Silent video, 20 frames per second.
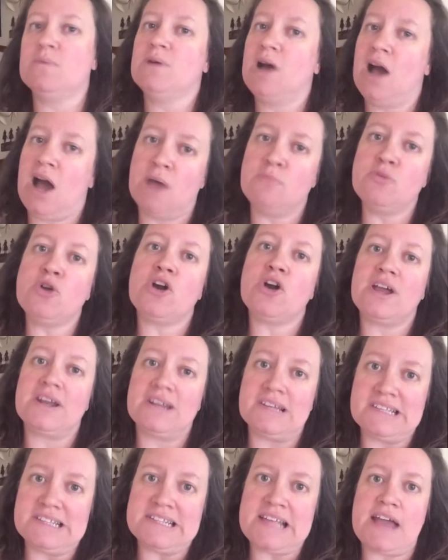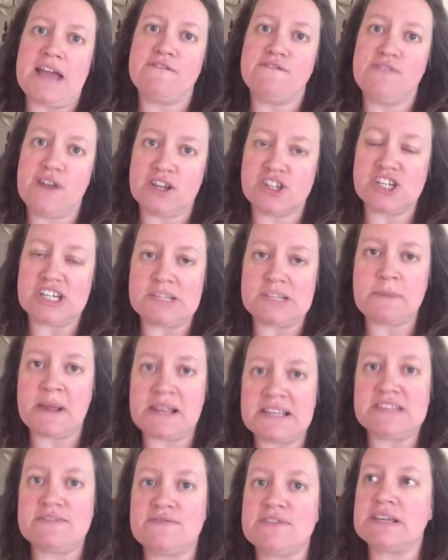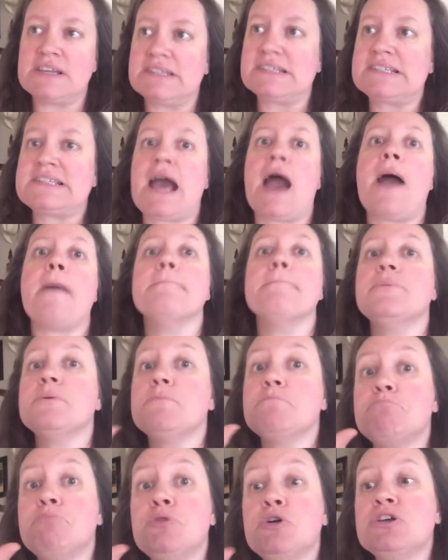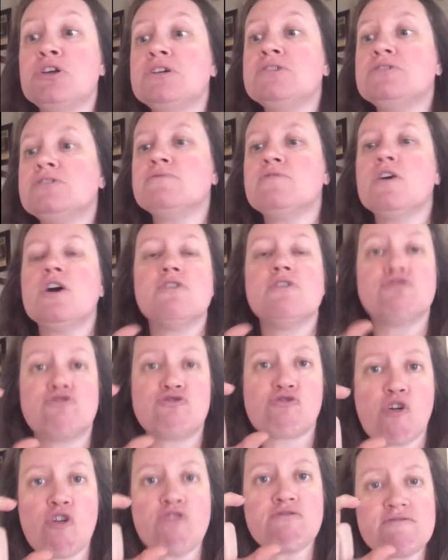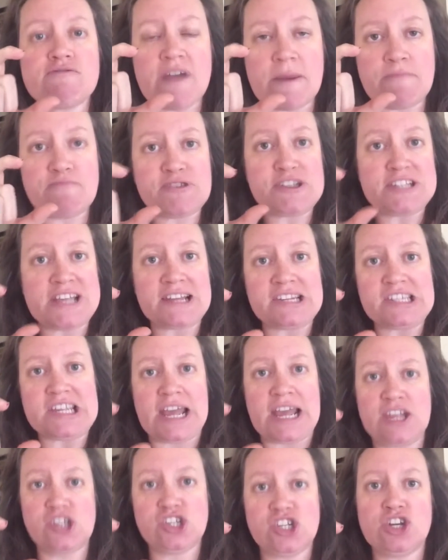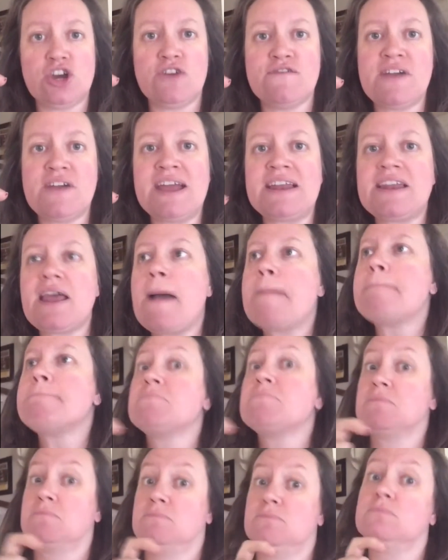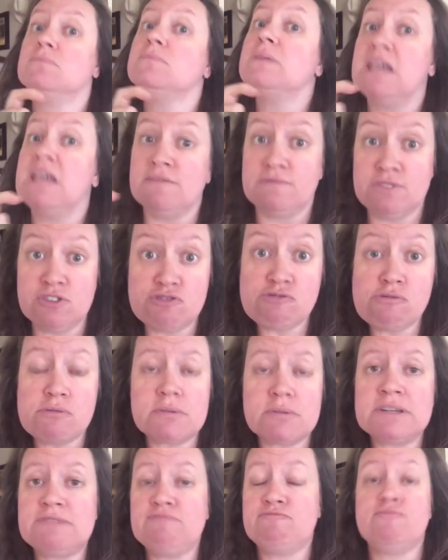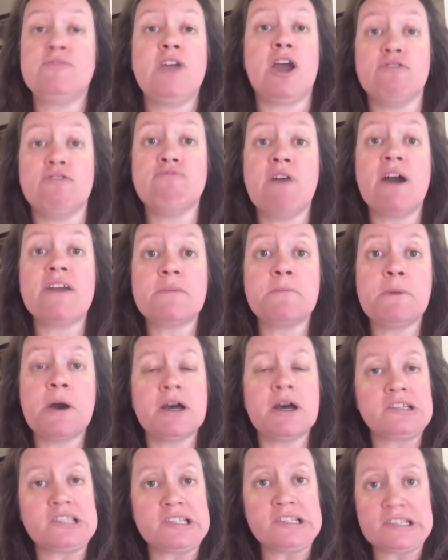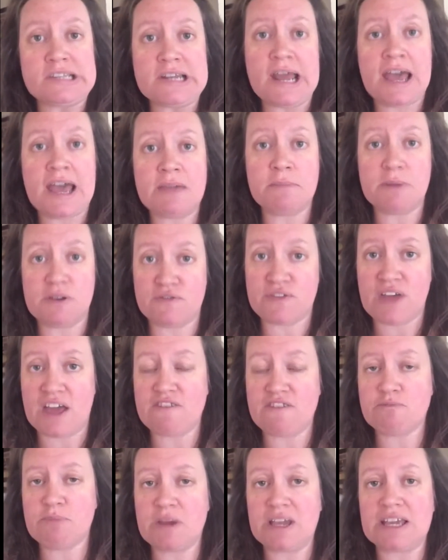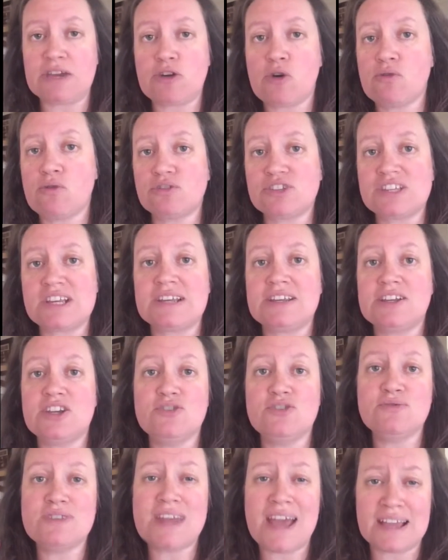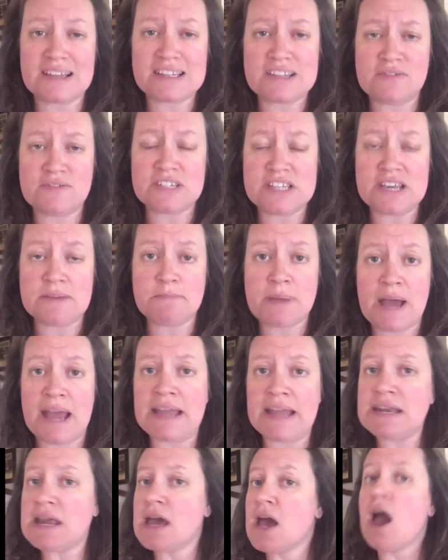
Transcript: I'm not going to say flush expensive things down, but draw a representation of it. Even write the person's name if they've been causing you negativity and pain.